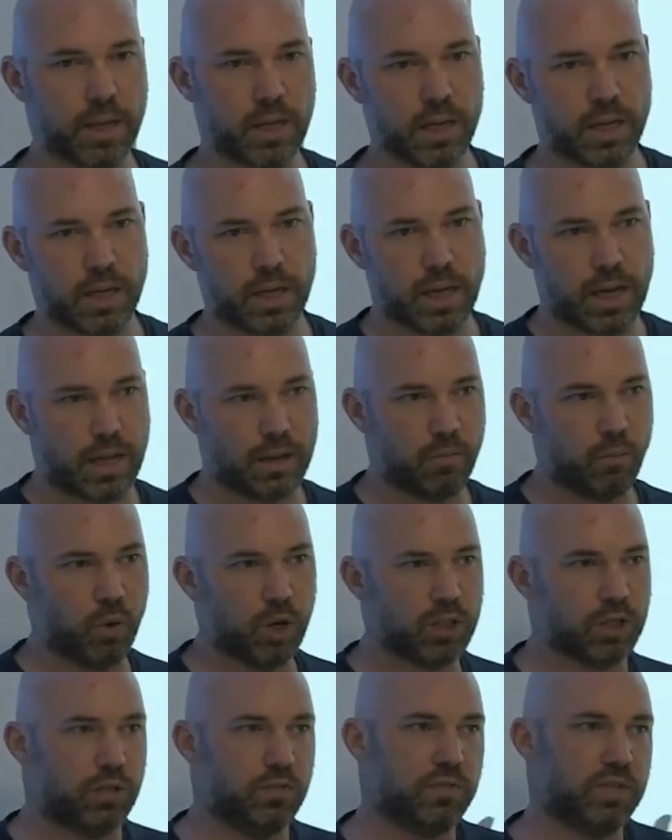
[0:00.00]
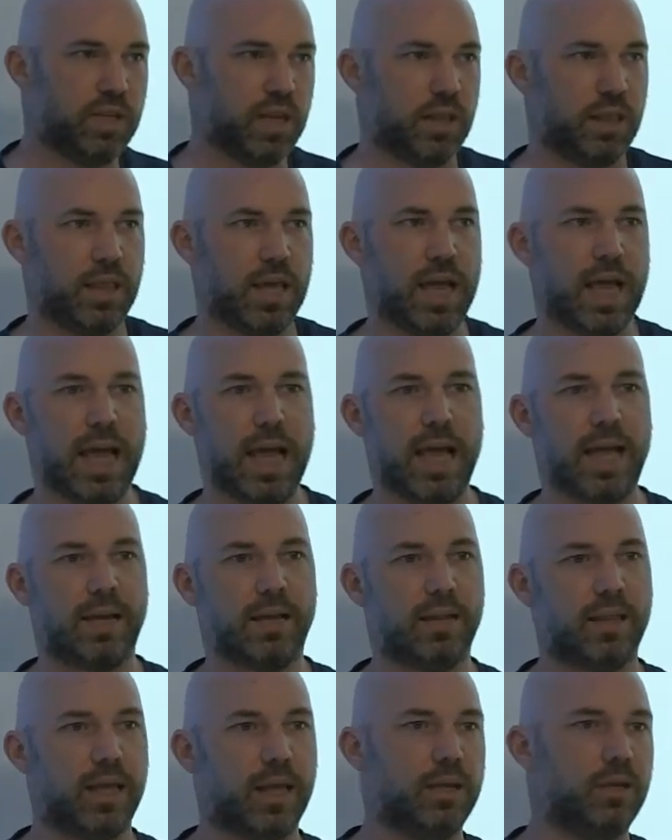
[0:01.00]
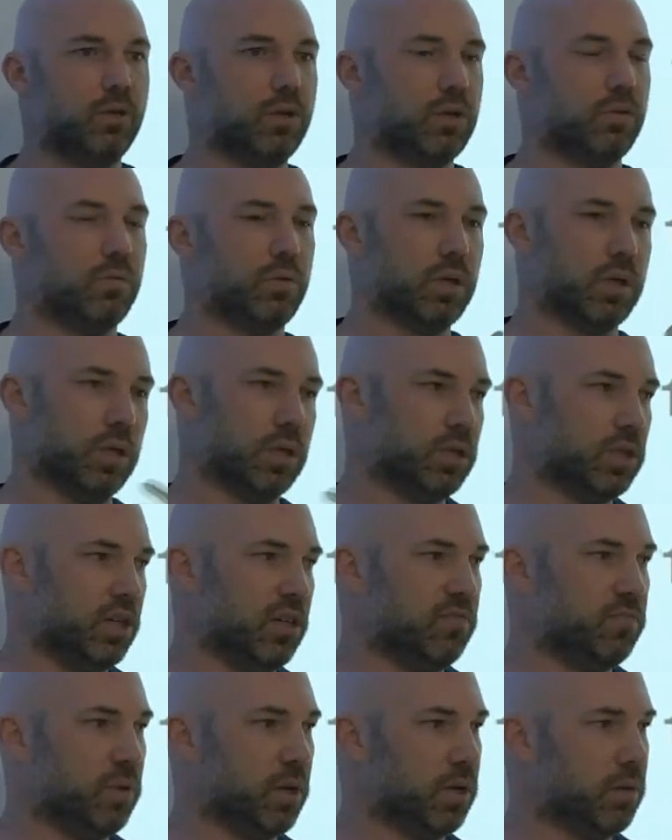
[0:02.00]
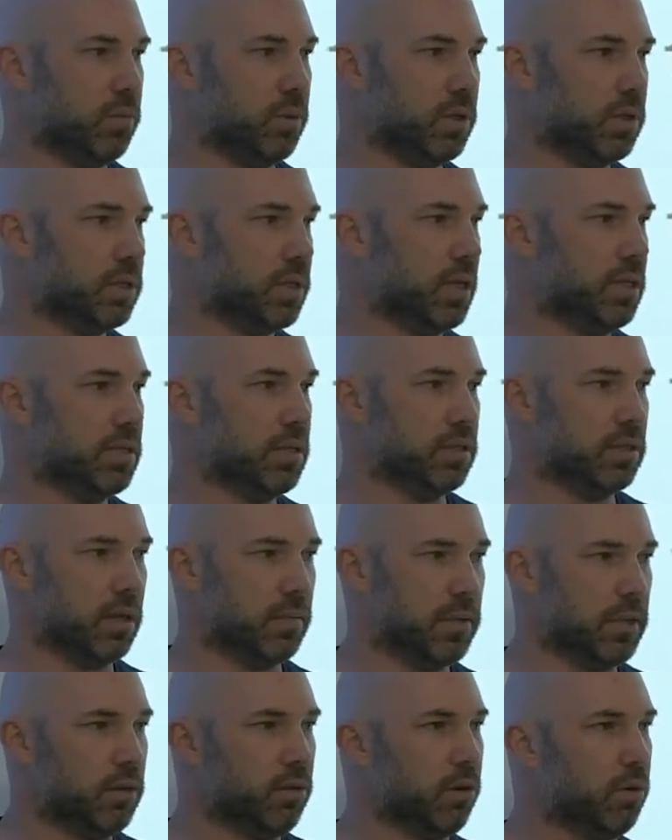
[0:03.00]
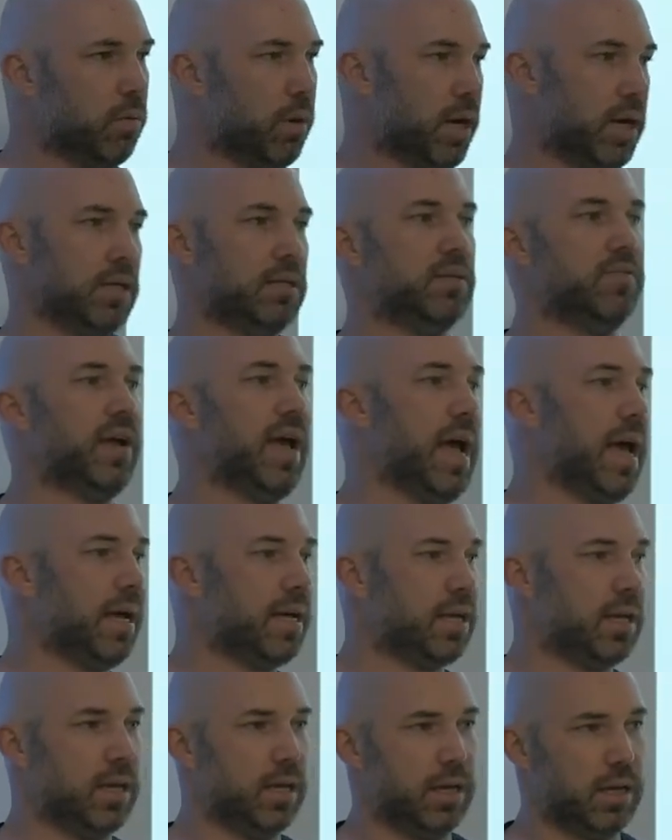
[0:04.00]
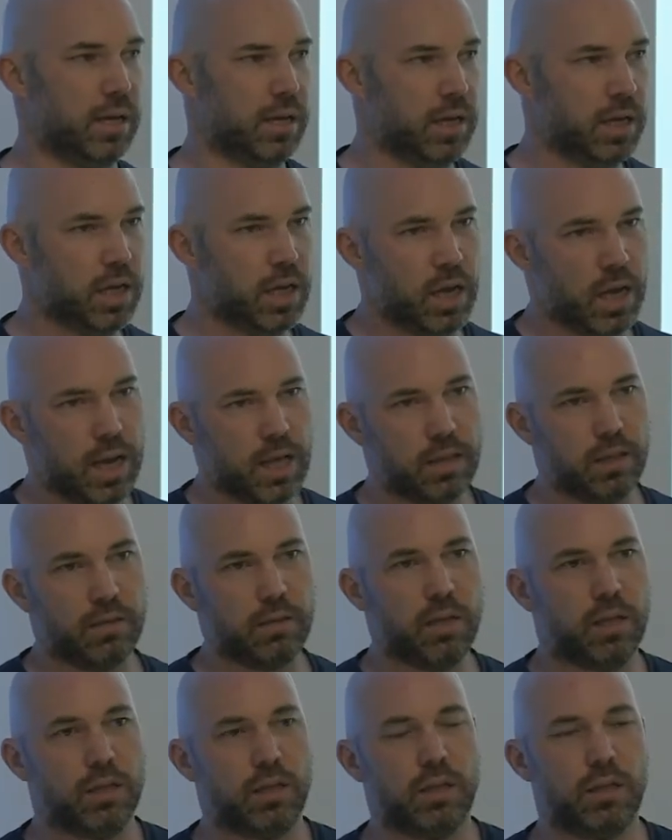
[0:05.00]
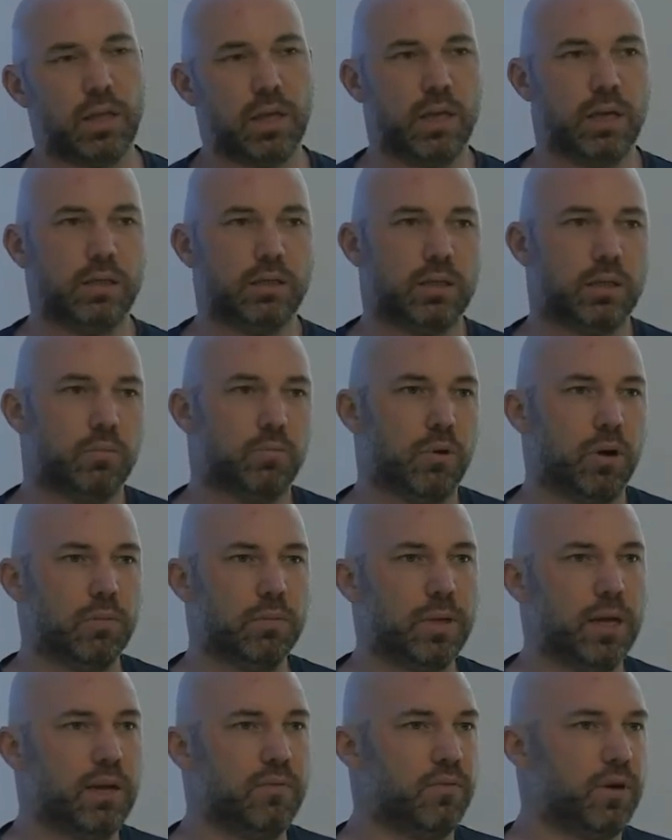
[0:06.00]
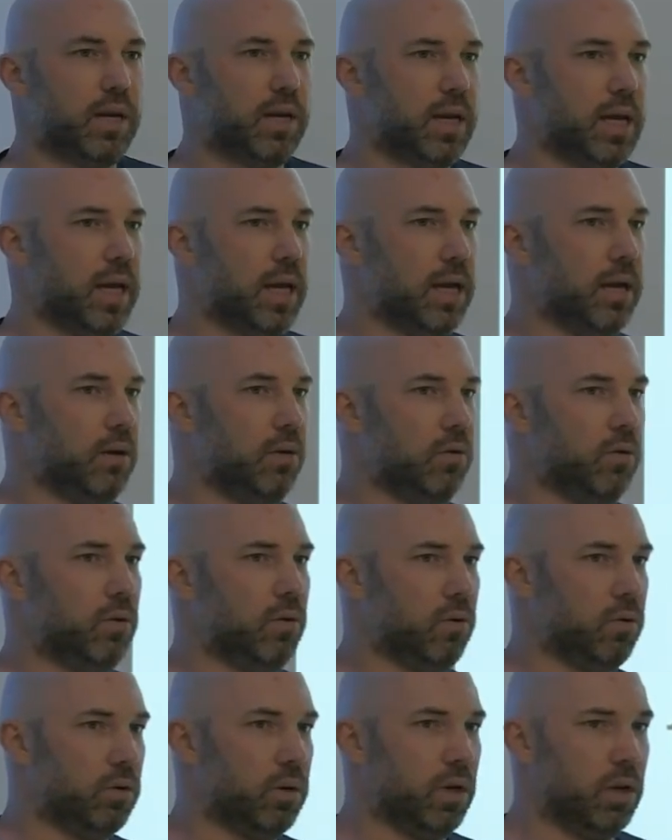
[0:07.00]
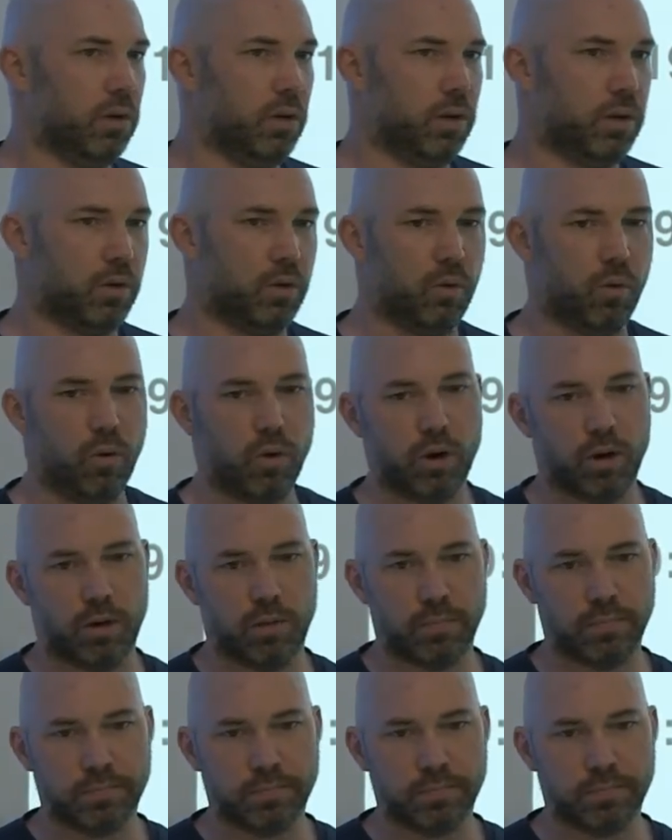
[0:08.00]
And once you've done that, then you can really achieve pluggable consensus. I mean, there are ways of hacking it. And the thing is, the problem you have right now in Quorum